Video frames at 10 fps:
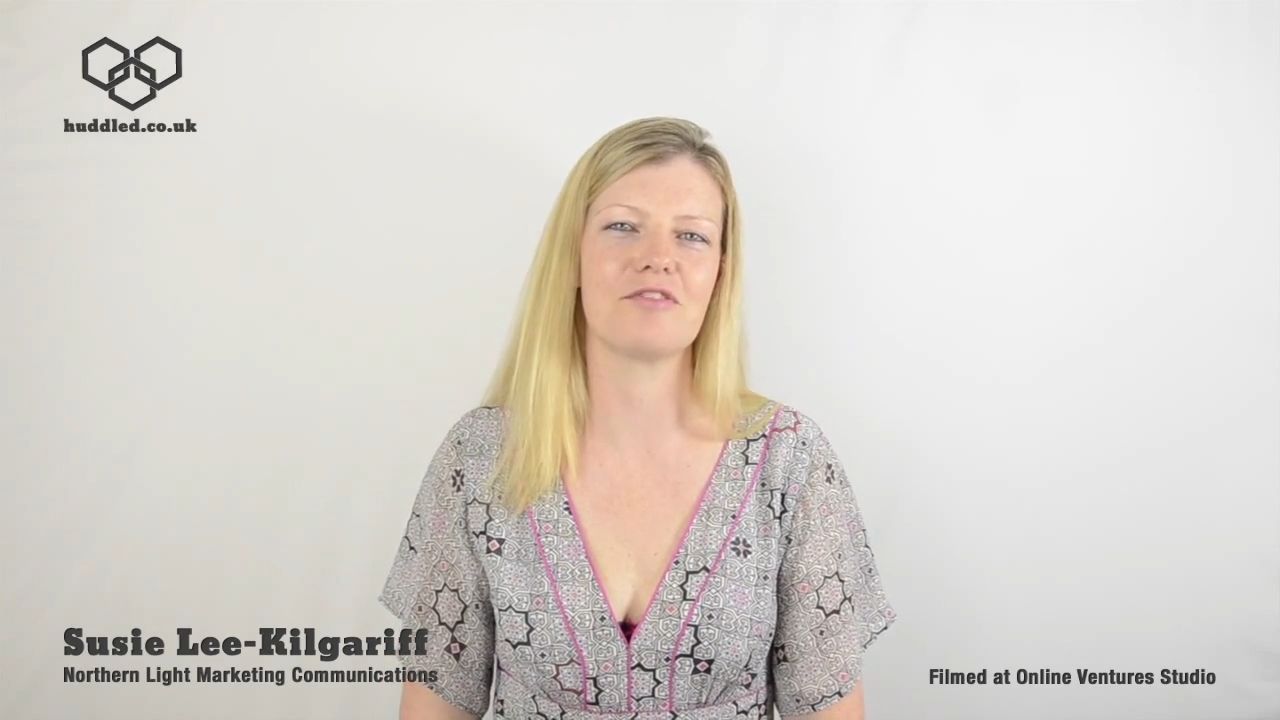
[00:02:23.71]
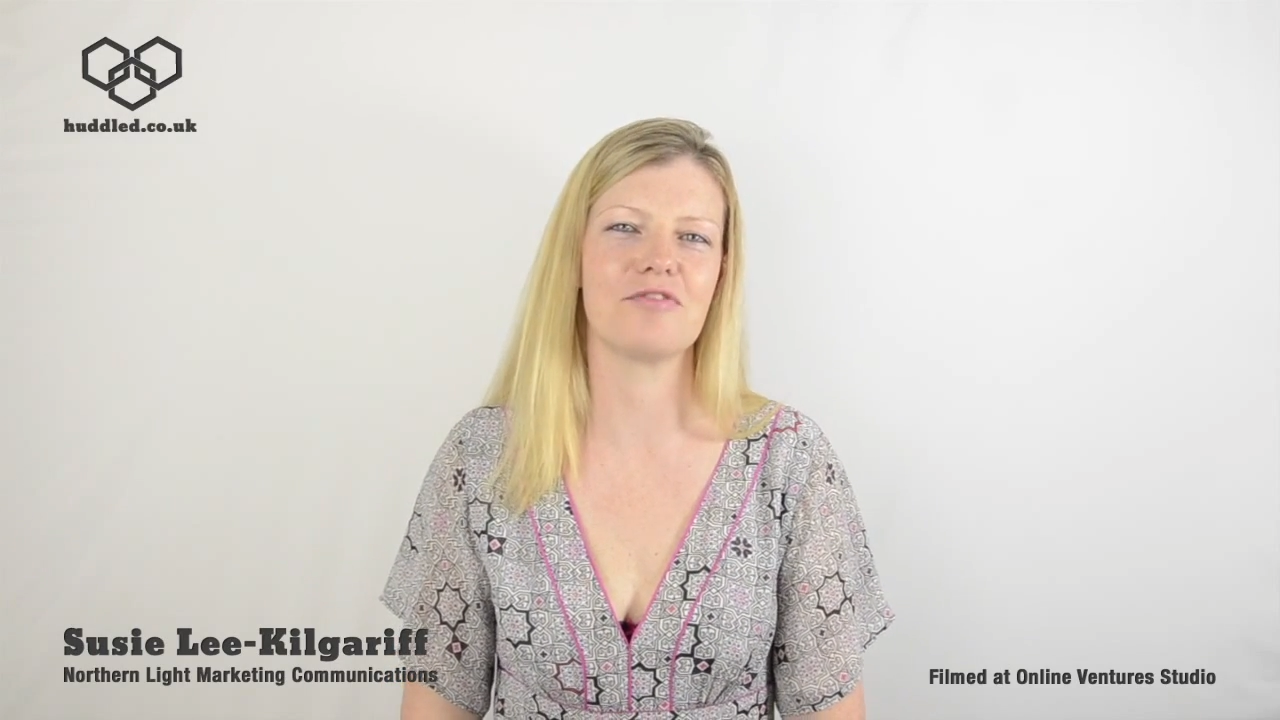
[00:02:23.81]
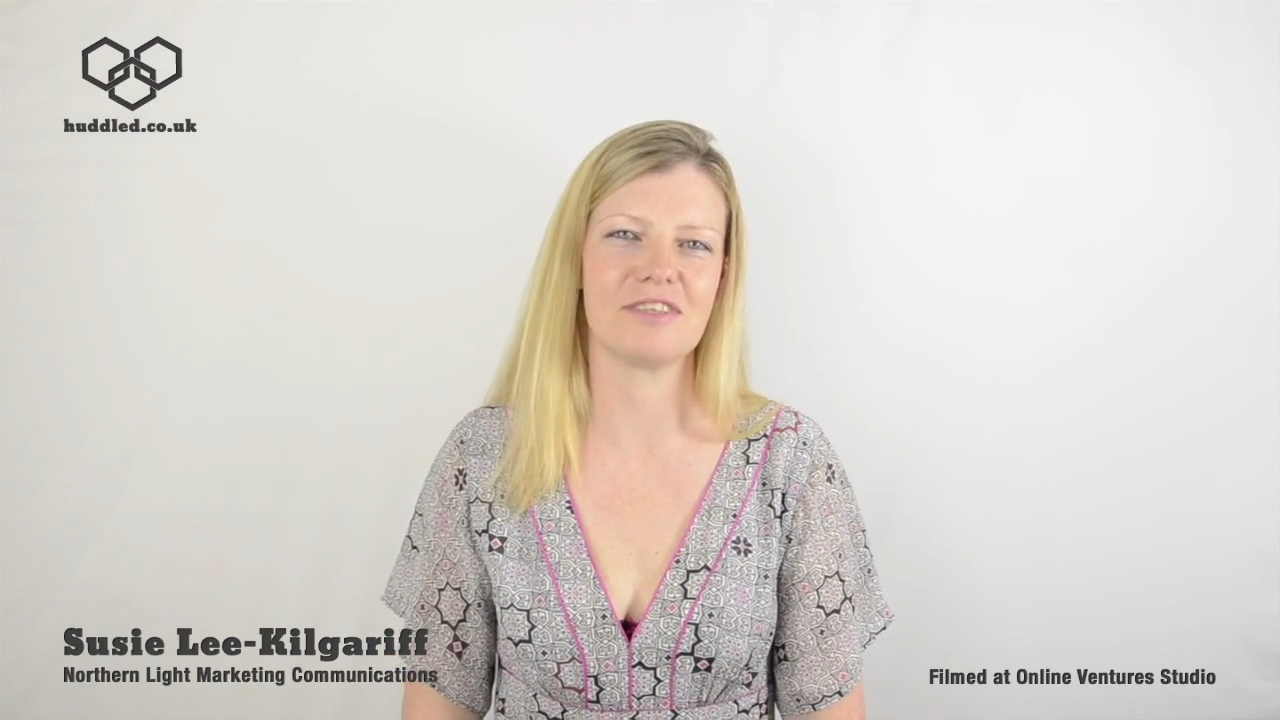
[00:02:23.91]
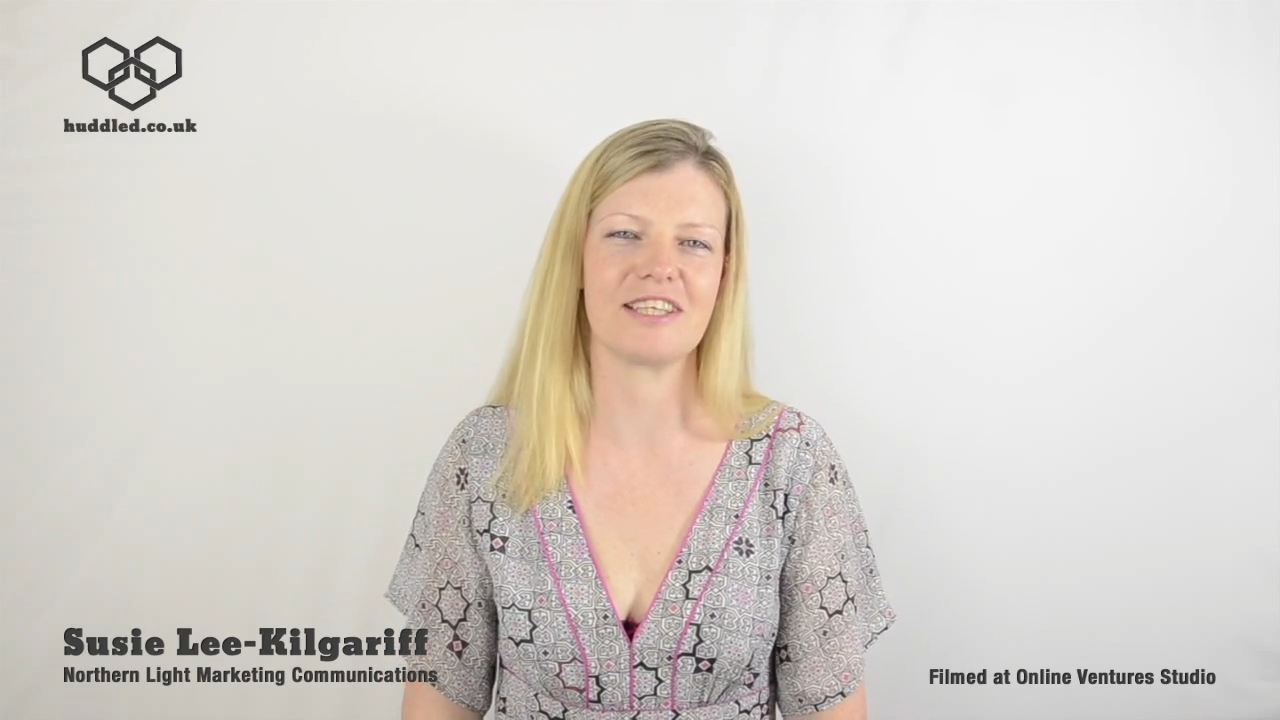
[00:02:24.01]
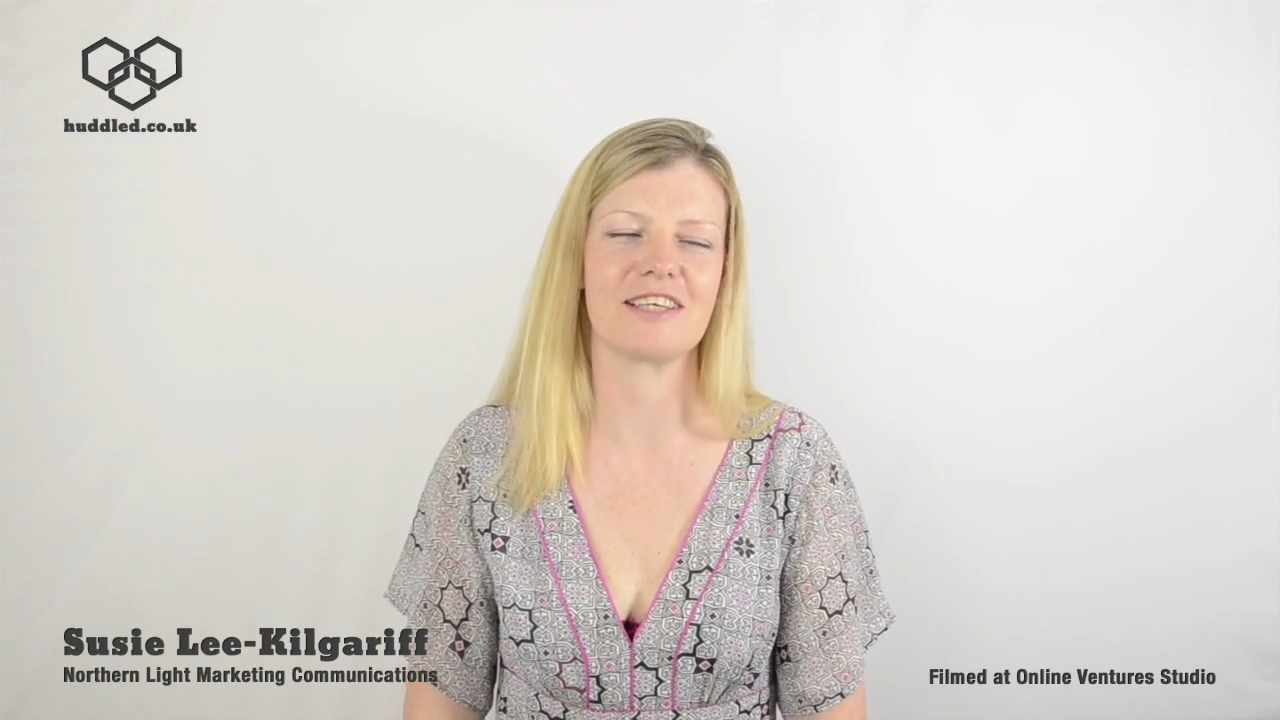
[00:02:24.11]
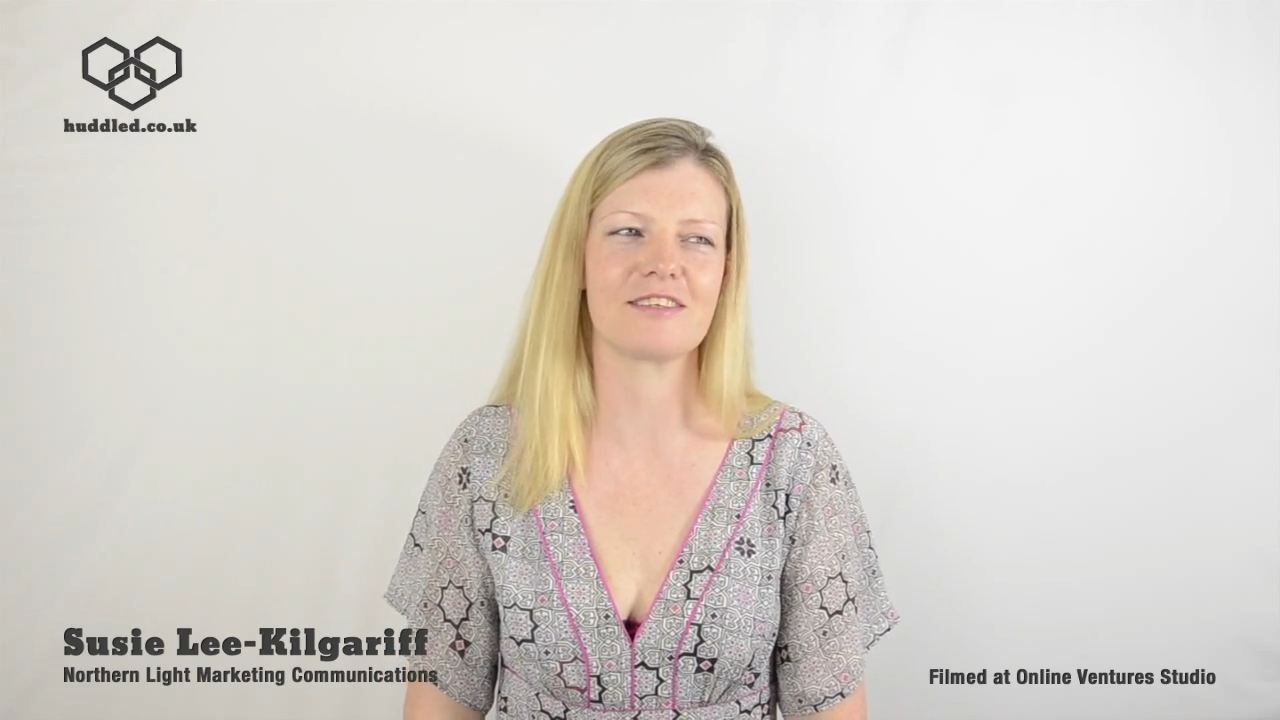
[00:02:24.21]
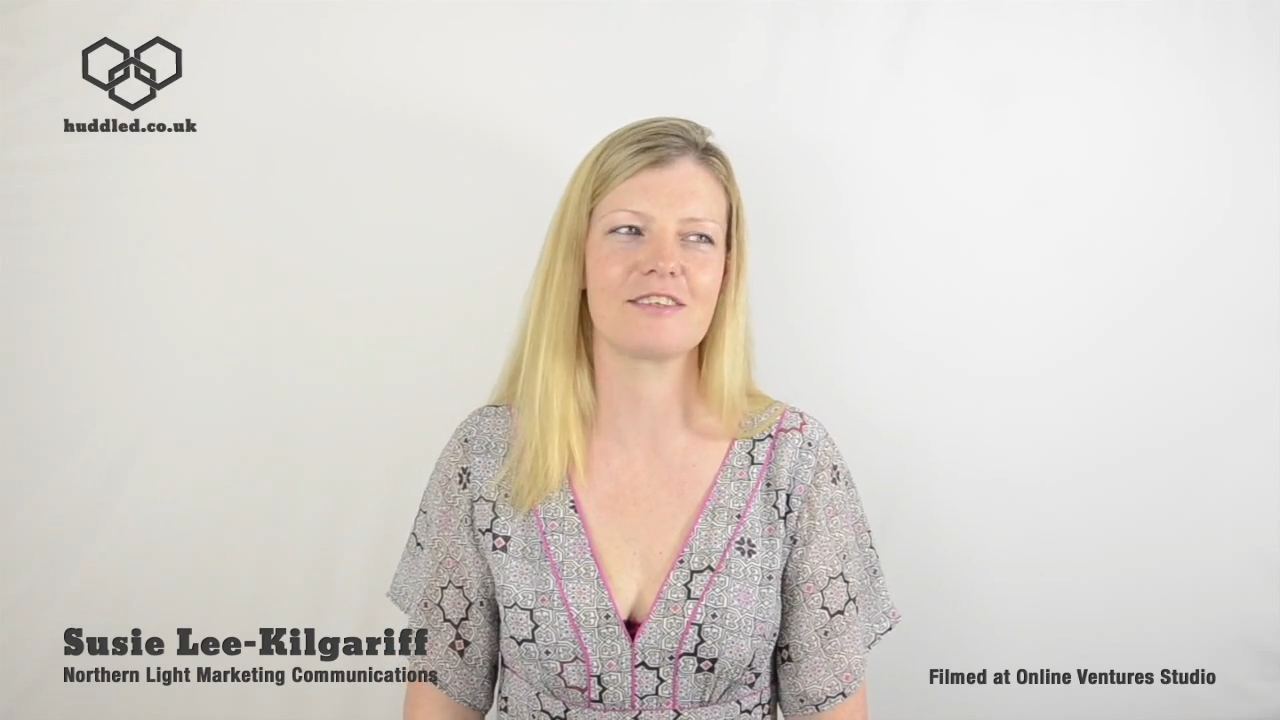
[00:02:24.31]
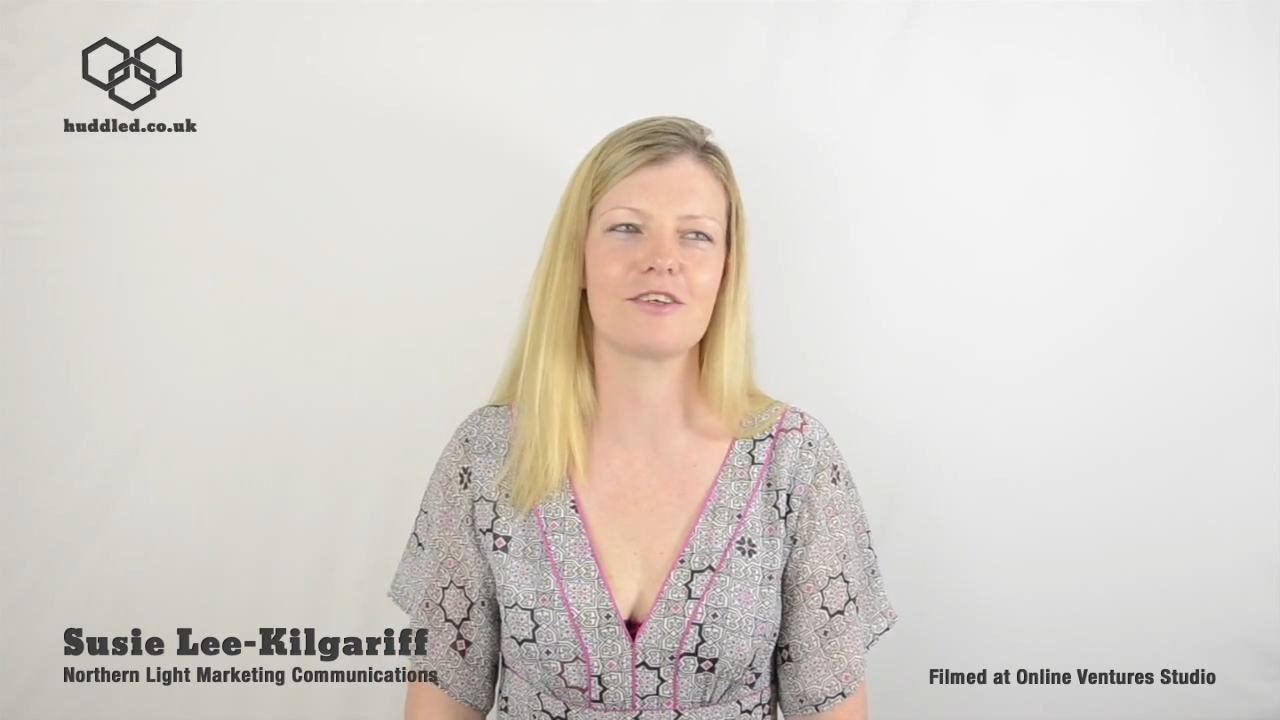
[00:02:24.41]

physics